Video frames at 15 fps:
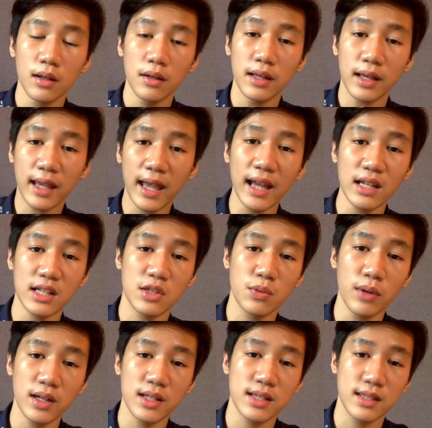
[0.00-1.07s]
the cat is
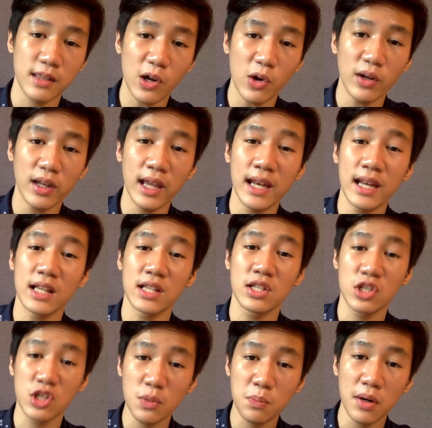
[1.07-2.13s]
what is known in a
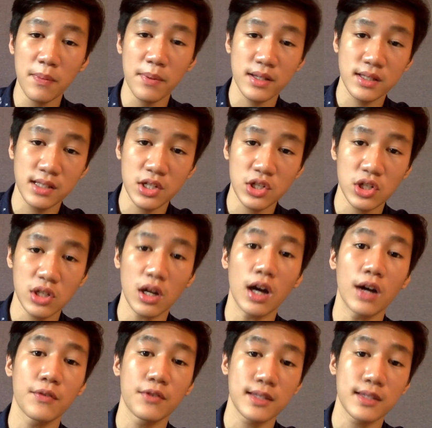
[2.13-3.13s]
superposition of